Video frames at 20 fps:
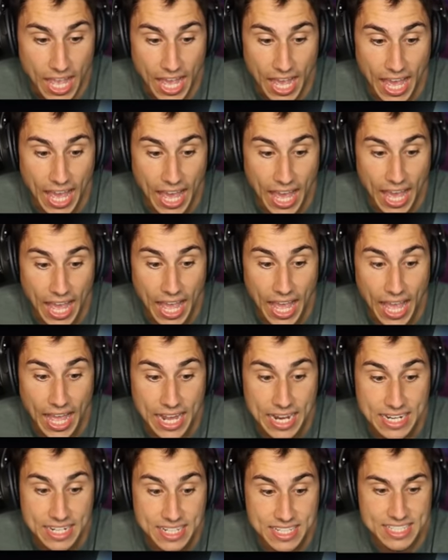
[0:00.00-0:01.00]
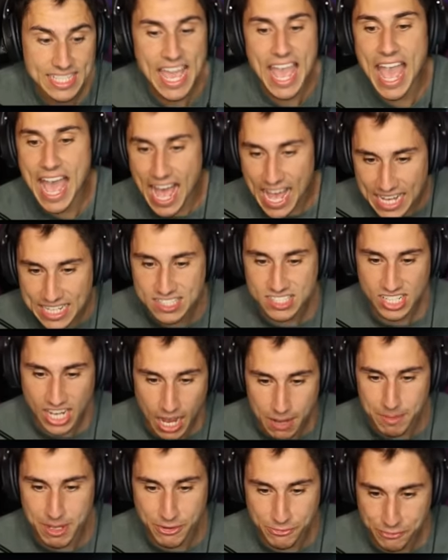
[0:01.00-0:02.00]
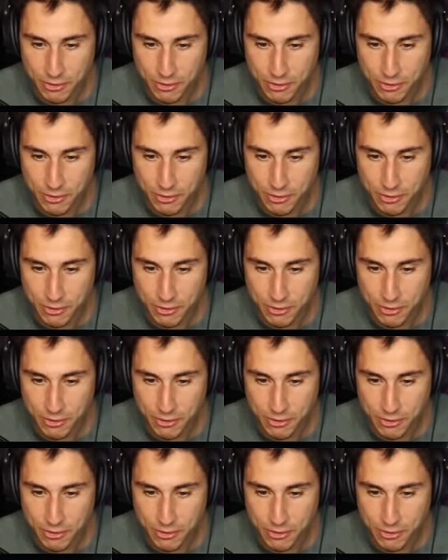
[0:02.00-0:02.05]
And yeah, it's coming